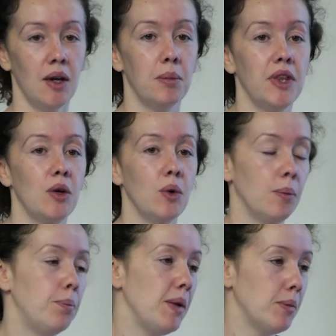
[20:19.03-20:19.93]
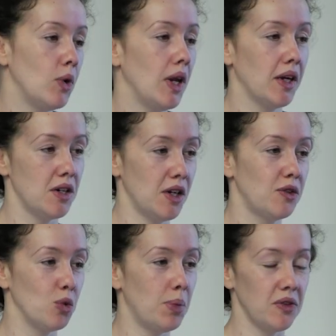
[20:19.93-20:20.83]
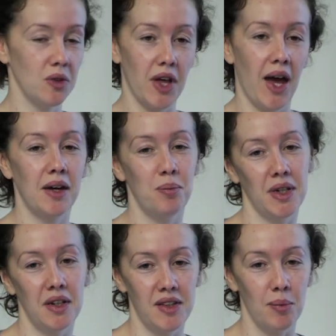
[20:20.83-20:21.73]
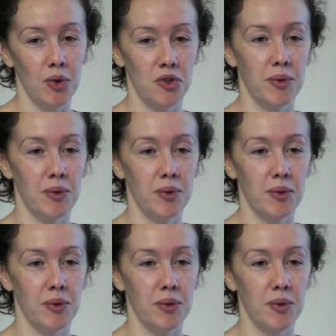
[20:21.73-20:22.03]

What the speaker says: but they were a bit more like a jigsaw puzzle that hadn't been assembled.